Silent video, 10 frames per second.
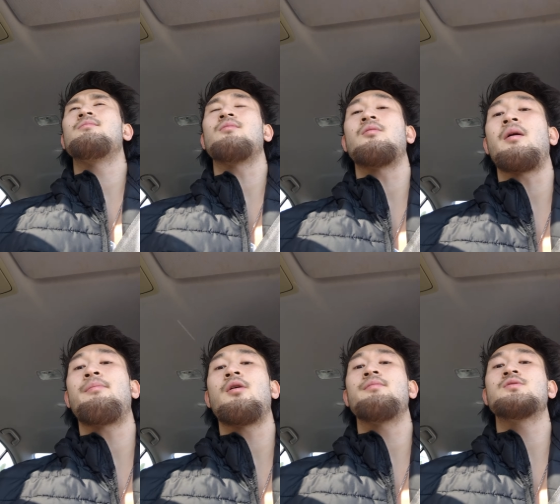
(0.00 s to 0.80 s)
But my
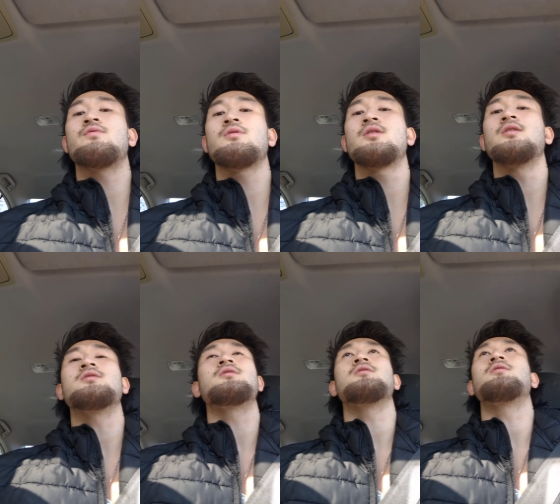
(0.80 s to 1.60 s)
purpose really
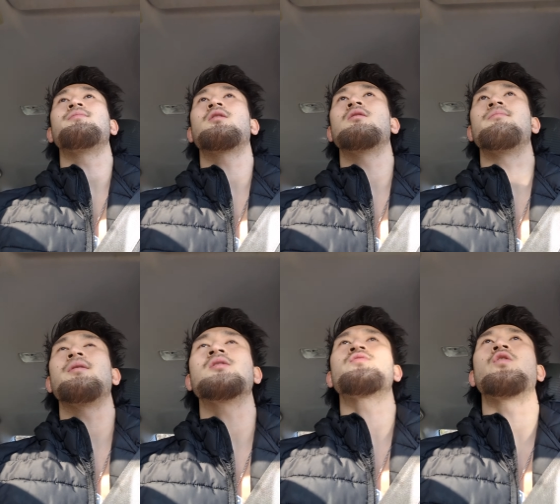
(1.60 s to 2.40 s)
is just to become the
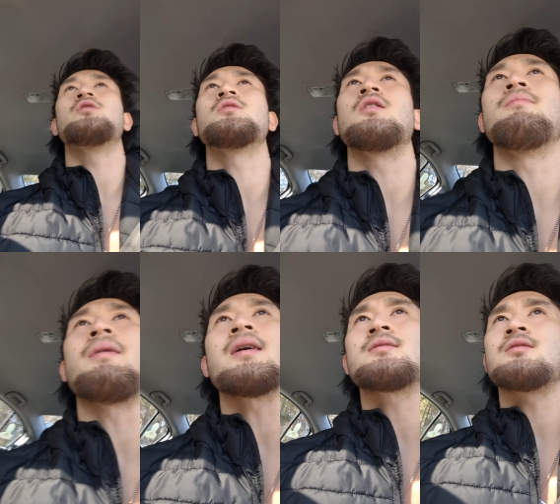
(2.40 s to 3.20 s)
best version of
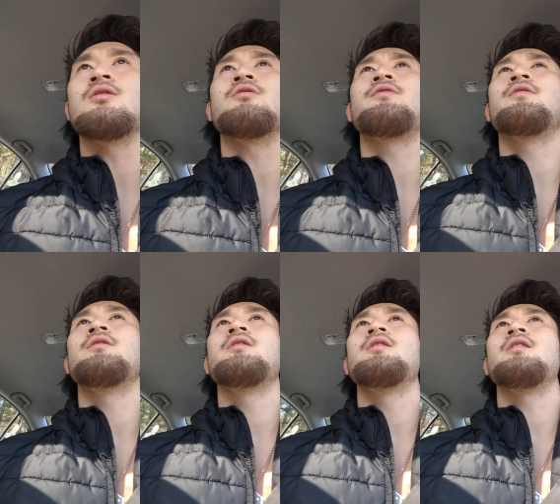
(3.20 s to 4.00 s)
myself
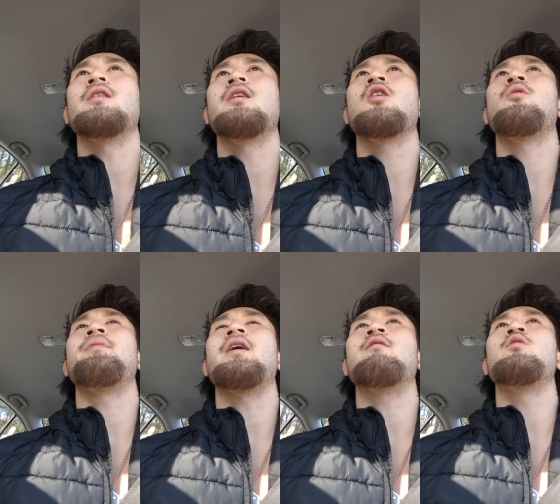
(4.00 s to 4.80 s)
and
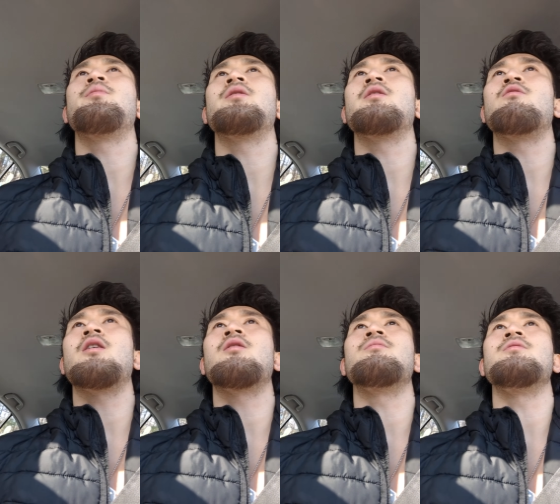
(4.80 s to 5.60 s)
help everybody
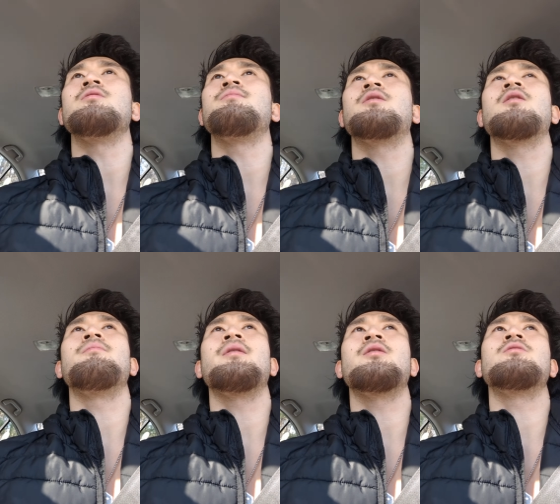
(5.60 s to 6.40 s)
around me
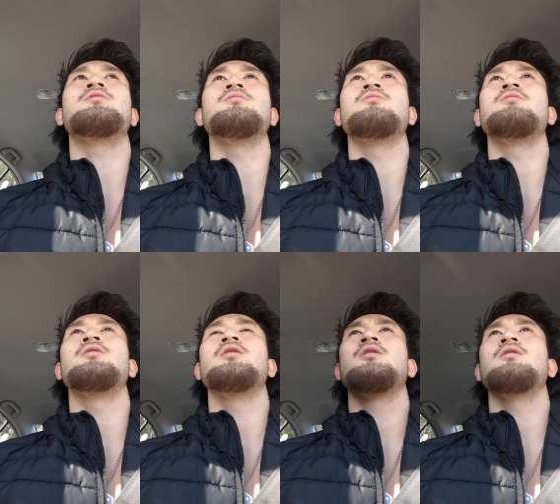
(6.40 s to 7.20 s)
become better too.
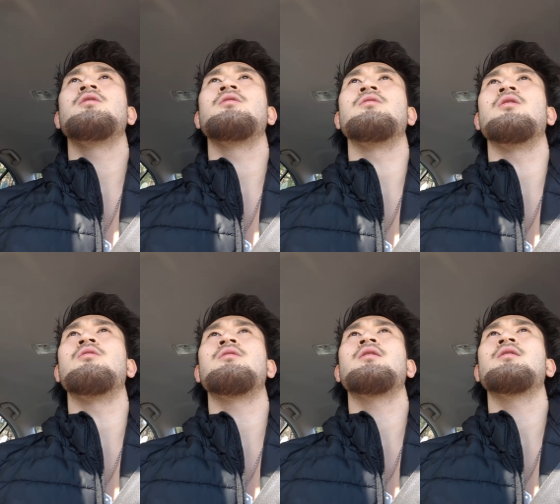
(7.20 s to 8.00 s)
You
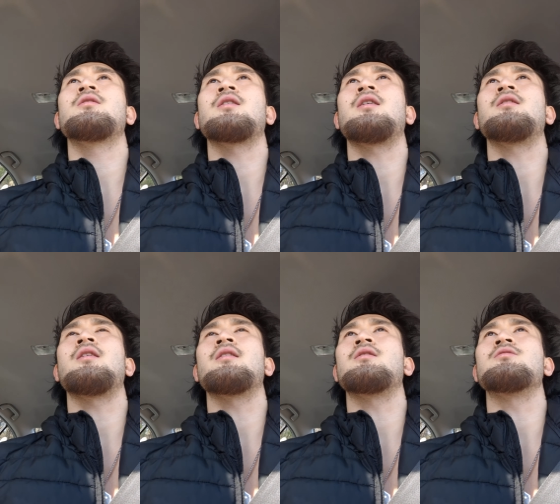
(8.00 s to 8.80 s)
know, kind of
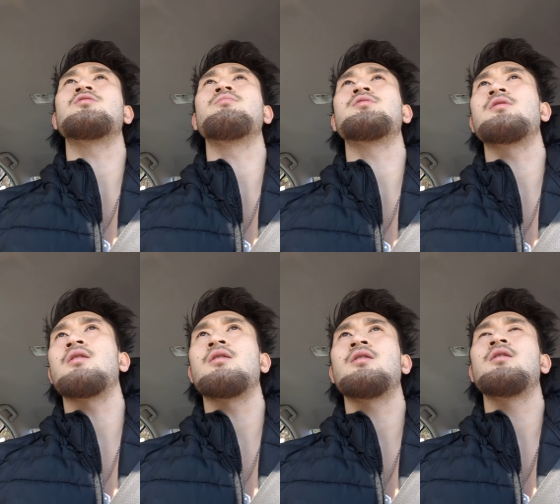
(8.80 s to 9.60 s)
like a
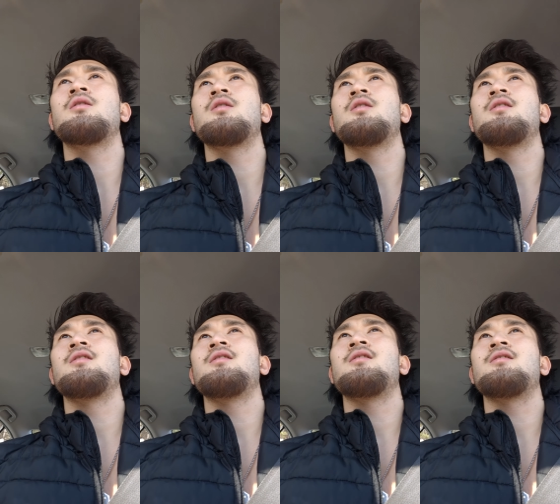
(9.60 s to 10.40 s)
superstar
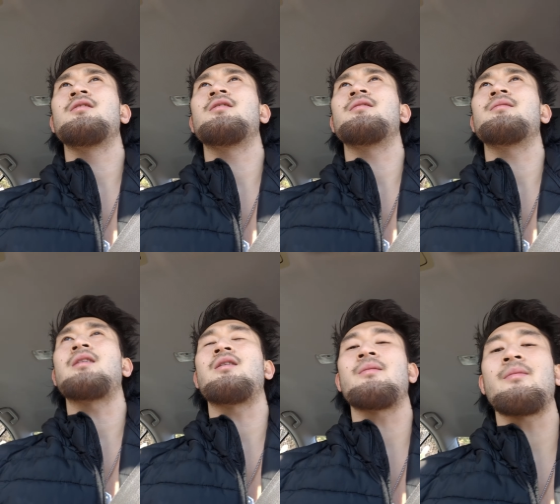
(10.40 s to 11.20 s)

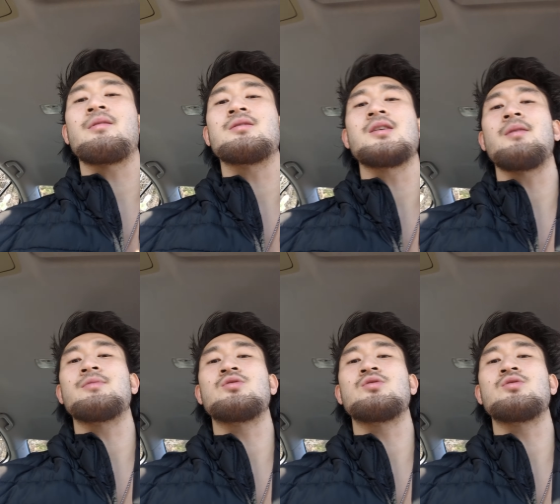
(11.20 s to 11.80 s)
uh, I'm not gonna say I'm a